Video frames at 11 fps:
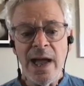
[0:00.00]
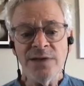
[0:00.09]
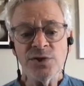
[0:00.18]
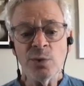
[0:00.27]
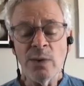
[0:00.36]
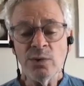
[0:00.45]
And
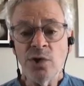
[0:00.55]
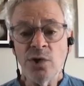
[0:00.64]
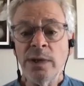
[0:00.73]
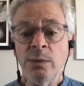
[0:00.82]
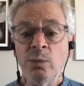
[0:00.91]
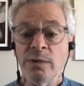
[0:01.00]
so I would
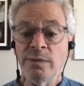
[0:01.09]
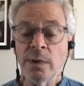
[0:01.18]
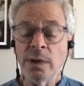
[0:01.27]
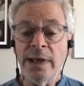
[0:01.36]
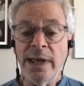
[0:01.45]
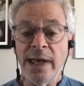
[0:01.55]
go in with,
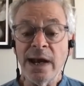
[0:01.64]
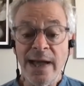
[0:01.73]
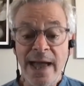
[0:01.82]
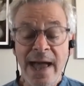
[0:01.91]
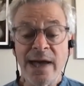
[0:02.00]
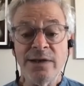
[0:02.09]
and
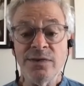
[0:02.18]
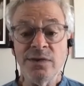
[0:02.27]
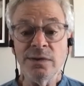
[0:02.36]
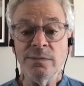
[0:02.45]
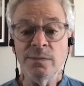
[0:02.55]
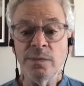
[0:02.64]
I added
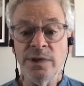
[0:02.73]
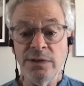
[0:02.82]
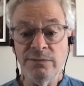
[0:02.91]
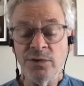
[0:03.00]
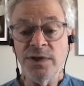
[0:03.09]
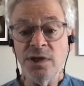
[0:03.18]

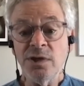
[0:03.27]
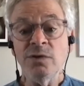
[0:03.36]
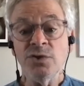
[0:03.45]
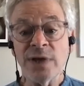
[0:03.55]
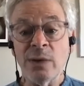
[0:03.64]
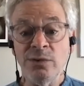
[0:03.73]
for the
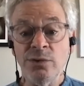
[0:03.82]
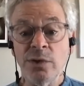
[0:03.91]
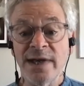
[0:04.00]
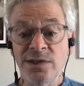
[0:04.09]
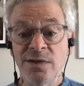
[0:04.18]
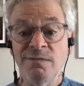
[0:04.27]
interviews, I
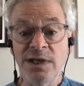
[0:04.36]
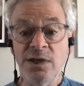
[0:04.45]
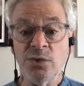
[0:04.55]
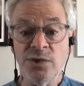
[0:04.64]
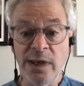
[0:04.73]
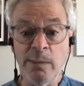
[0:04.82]
did a
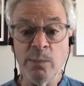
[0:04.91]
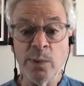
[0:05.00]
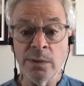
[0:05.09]
videotape.